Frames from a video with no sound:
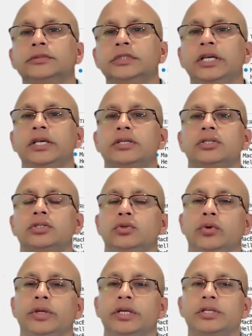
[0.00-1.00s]
It's
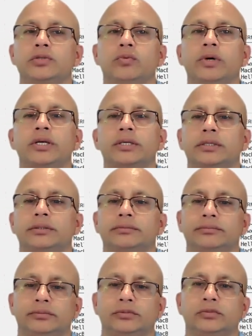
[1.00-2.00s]
doing its work.
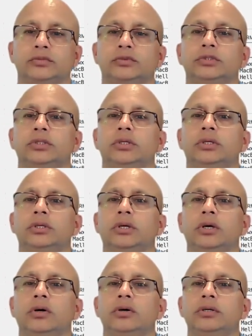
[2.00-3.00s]

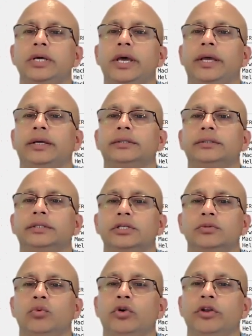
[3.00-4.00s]
Okay,
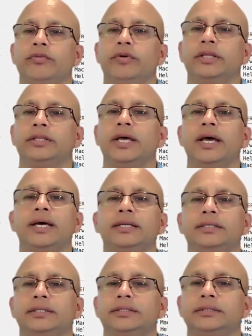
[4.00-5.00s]
it's modifying
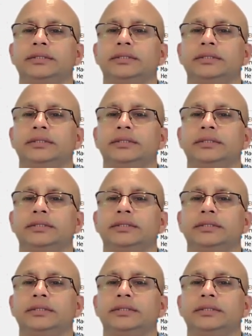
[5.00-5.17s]
that.